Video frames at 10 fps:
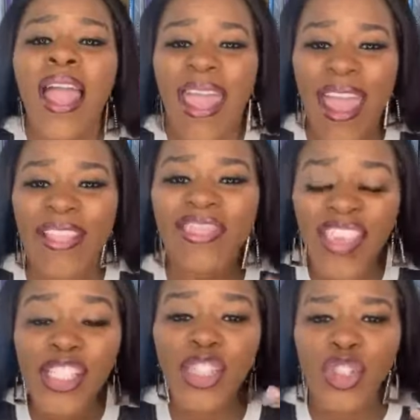In
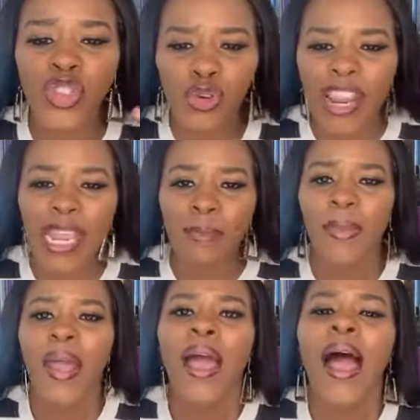this dream,
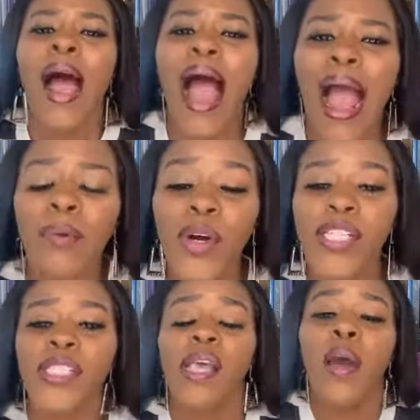I
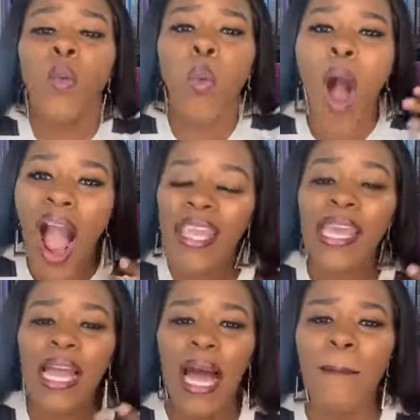was
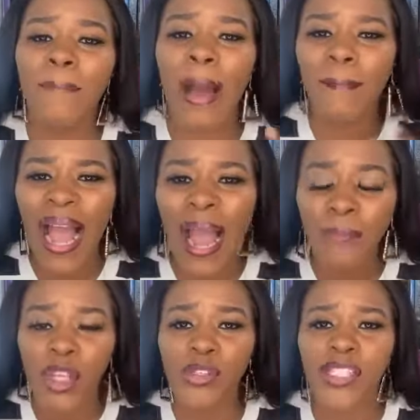walking up. My mom
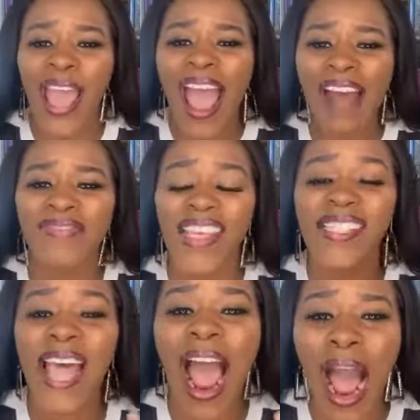used to have
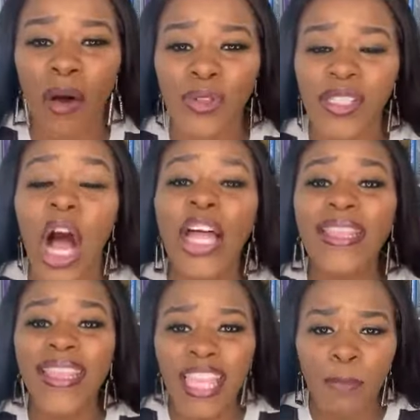this house on
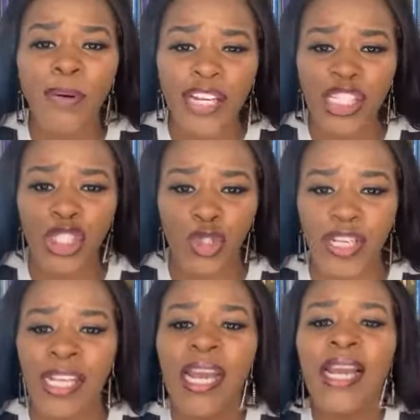Liberty
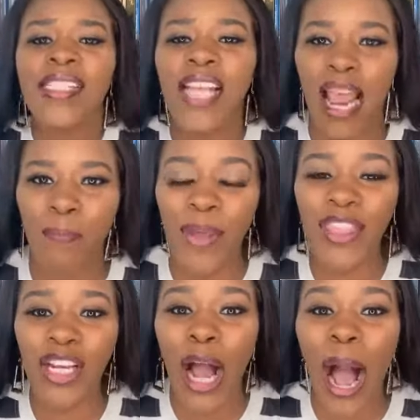Street. Type in
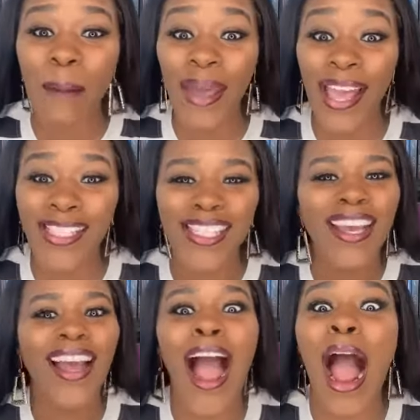the comments
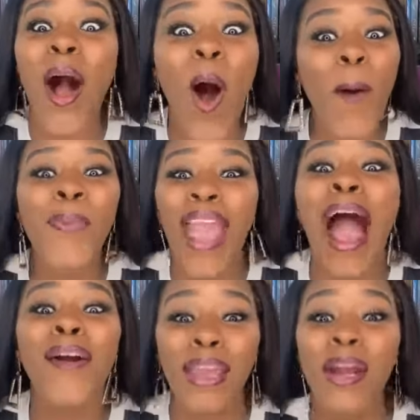I hope
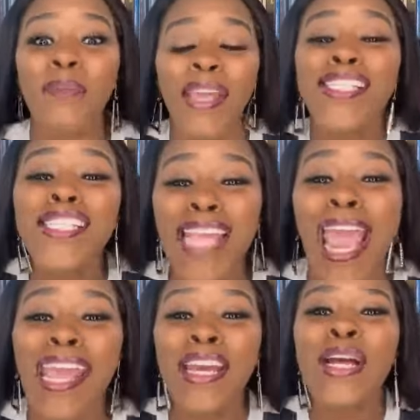y'all hear me.
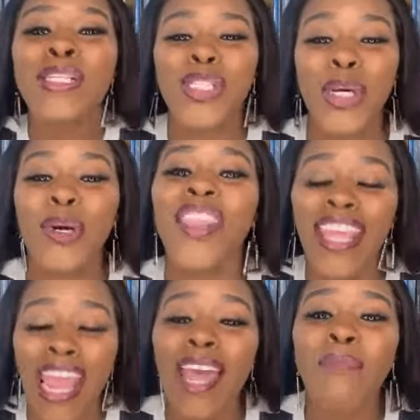Stay to the
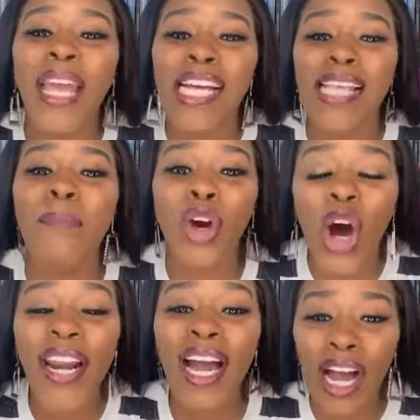end because I'm
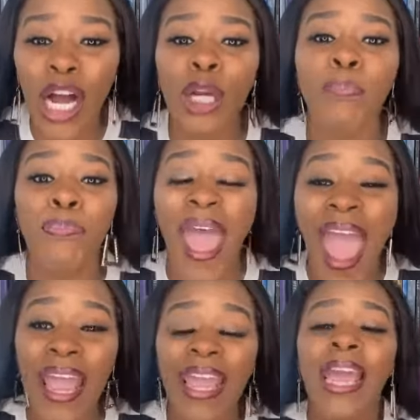going to
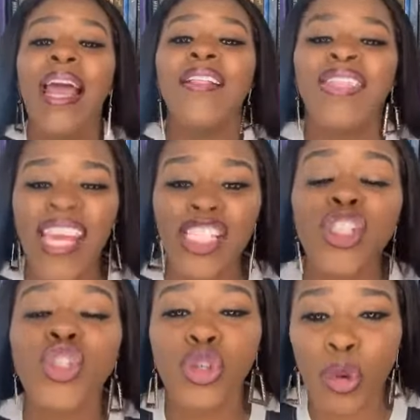unpack this
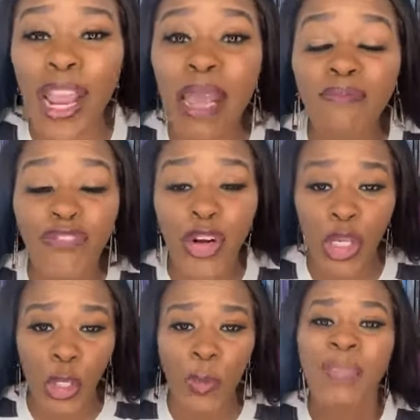dream for
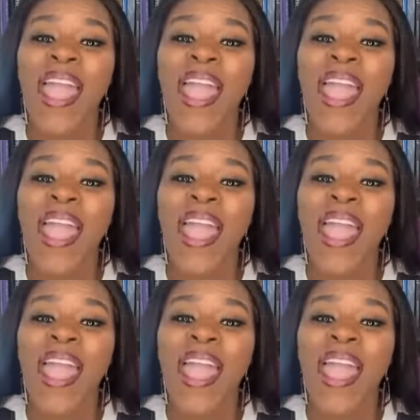you